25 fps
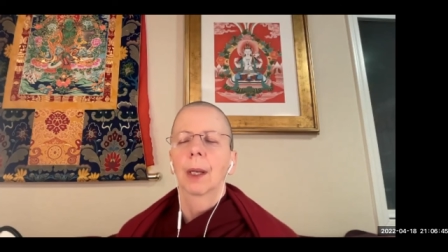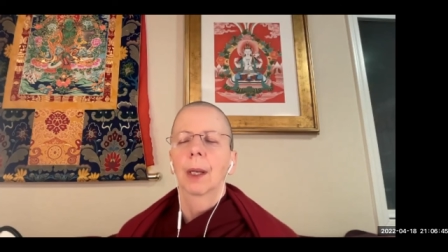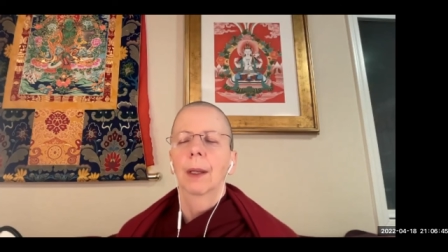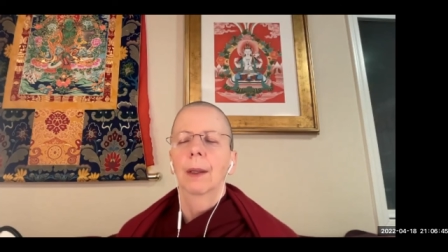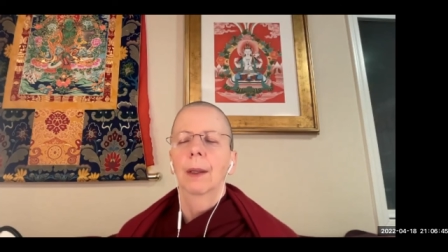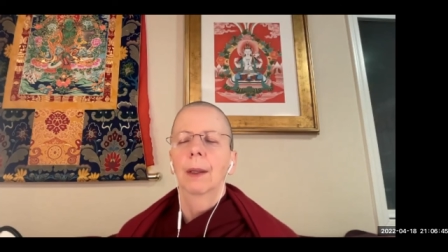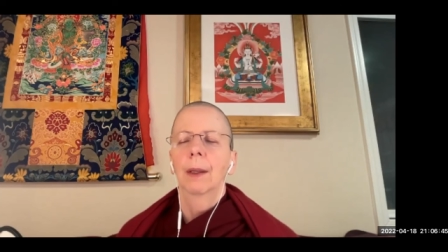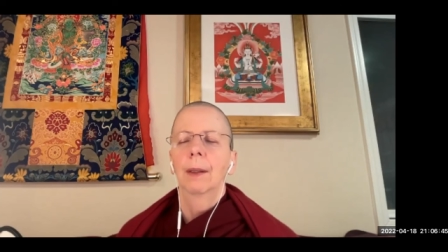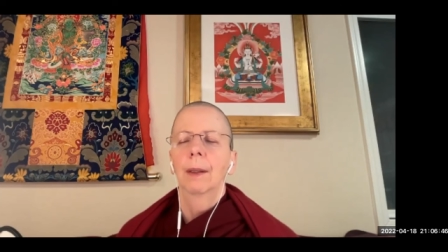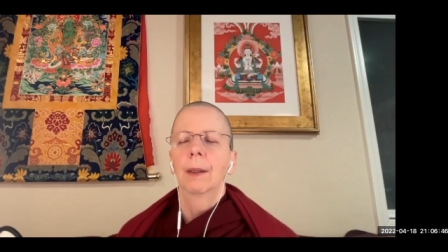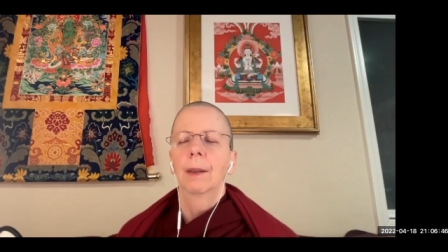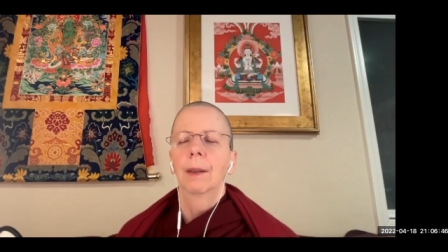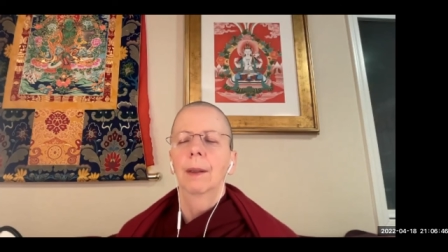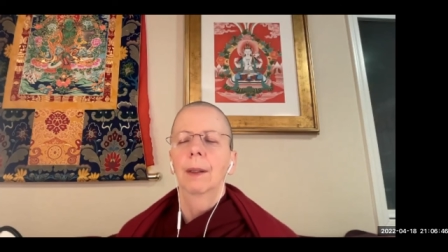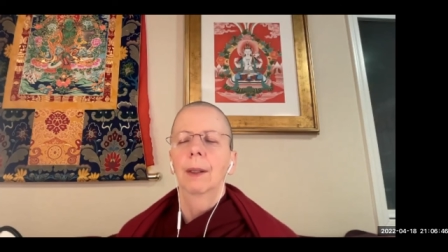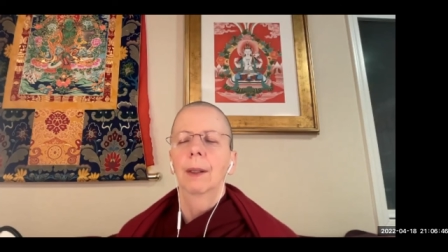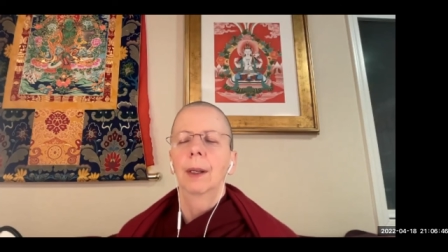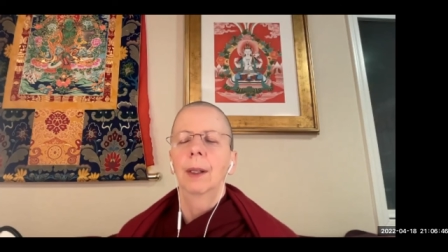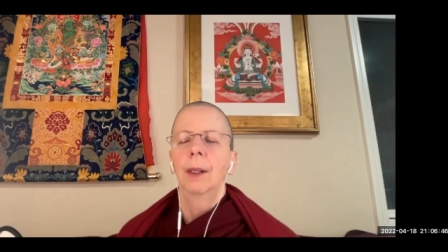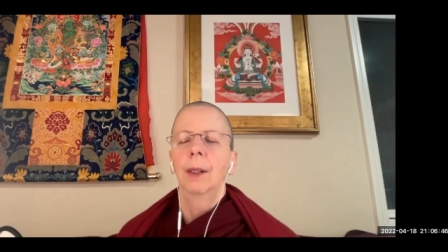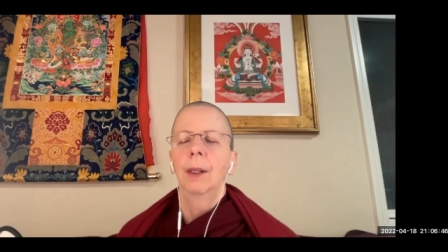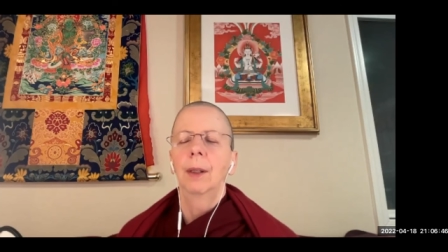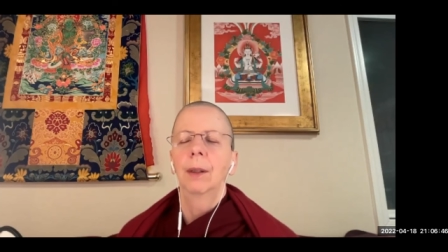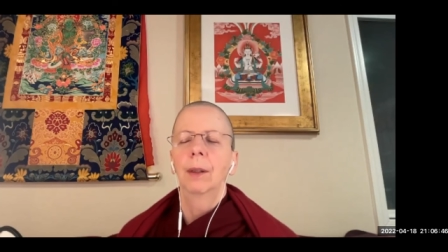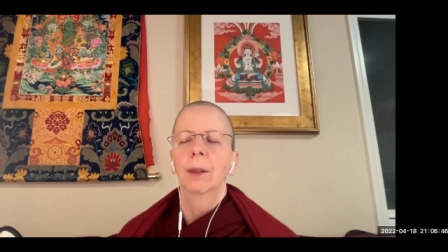And the
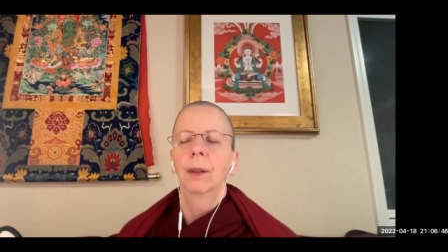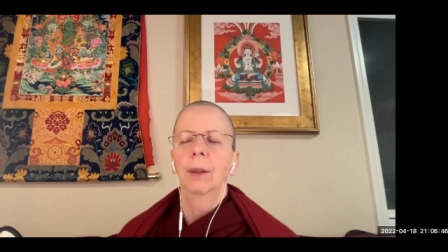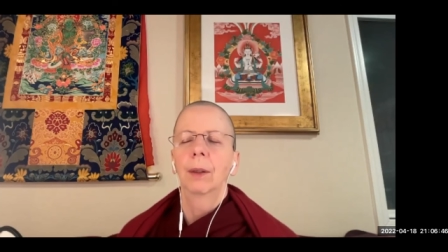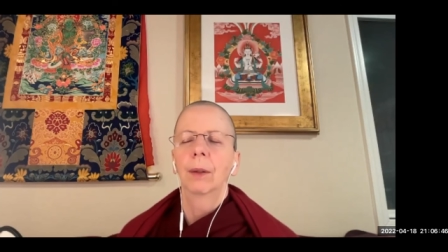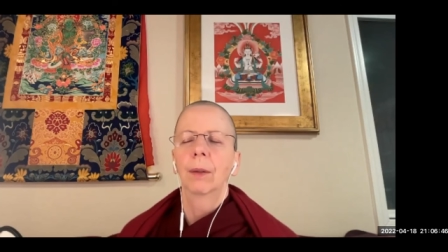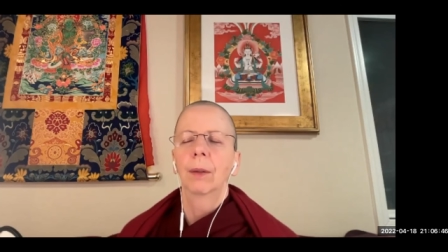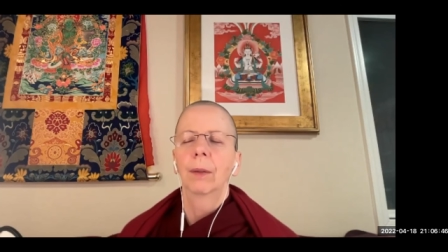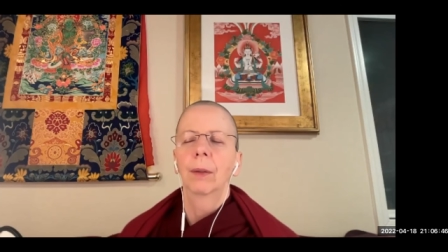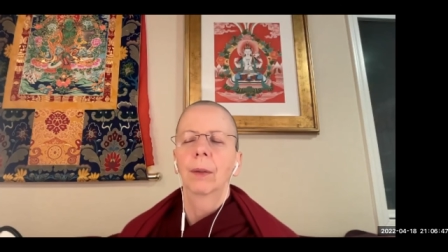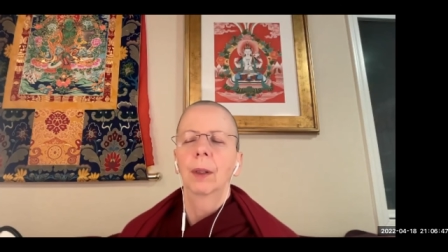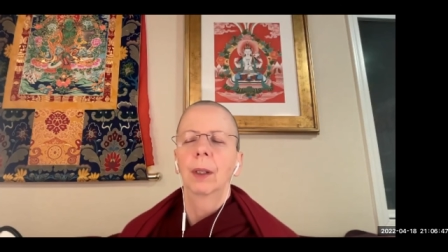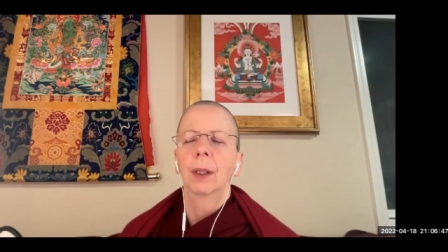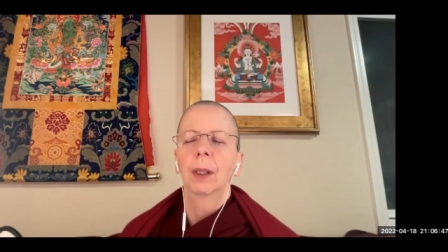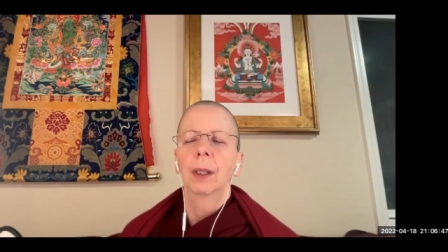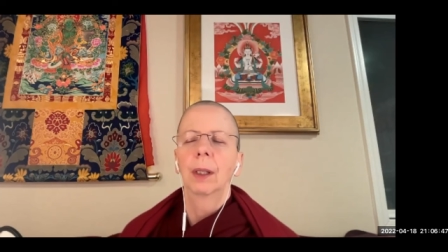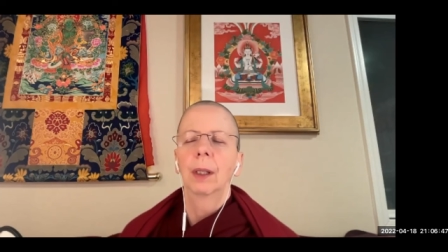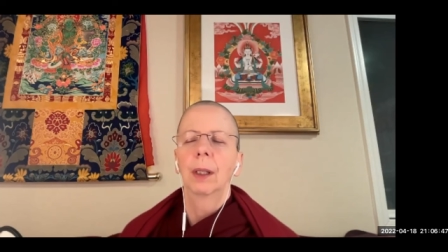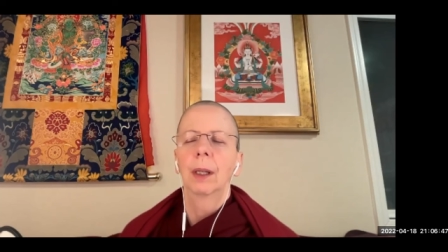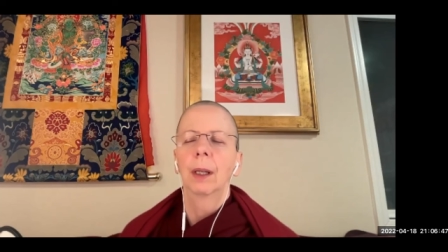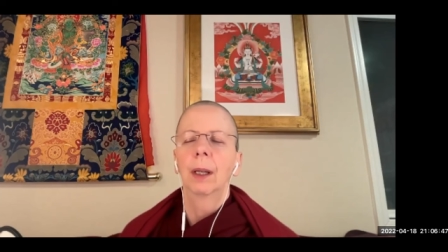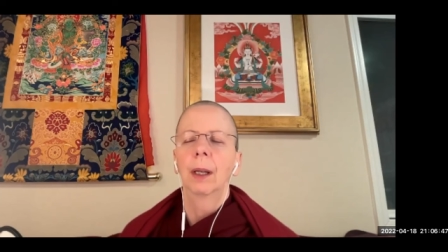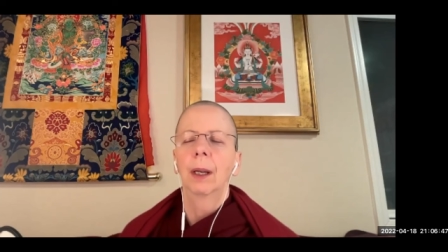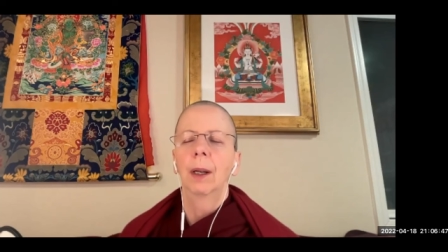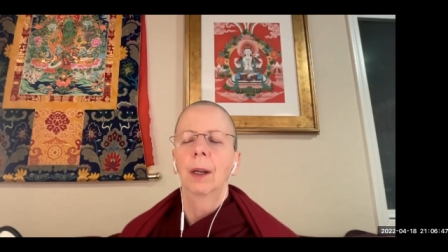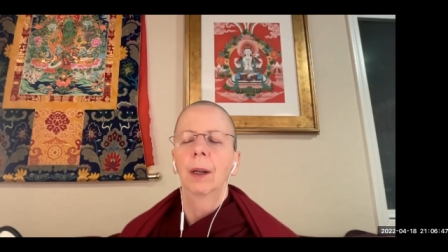sensations of
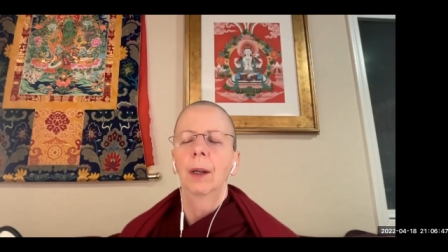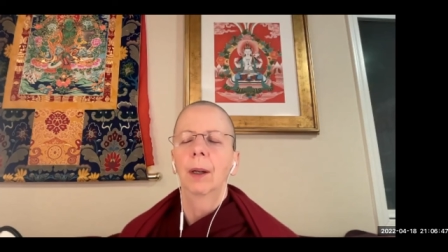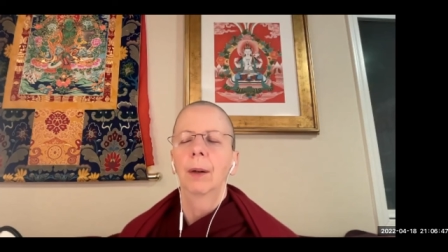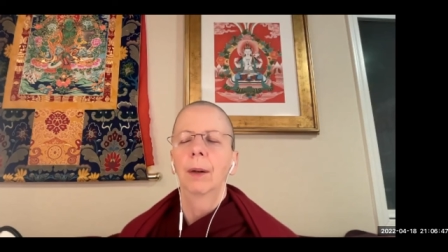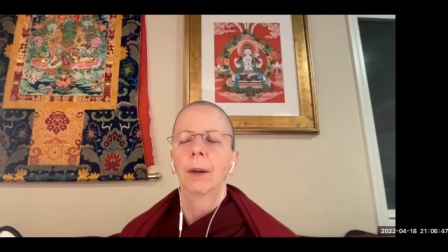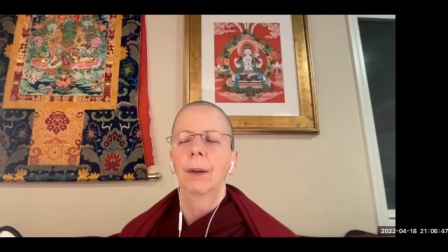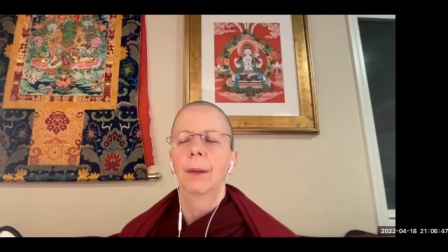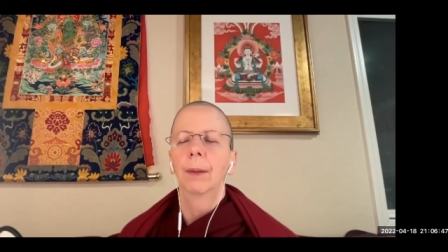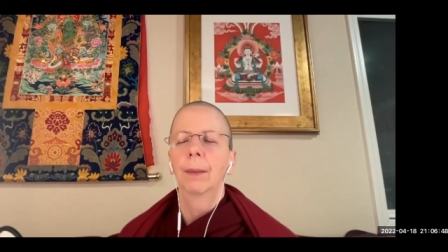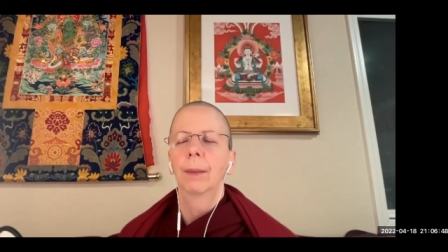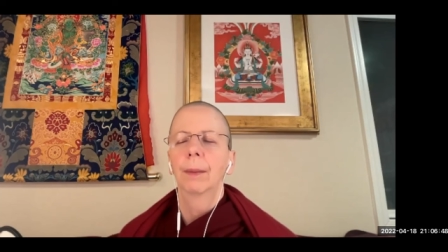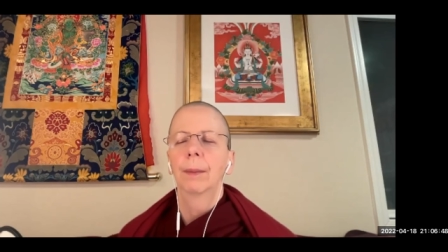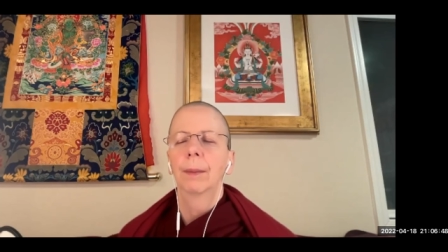the air.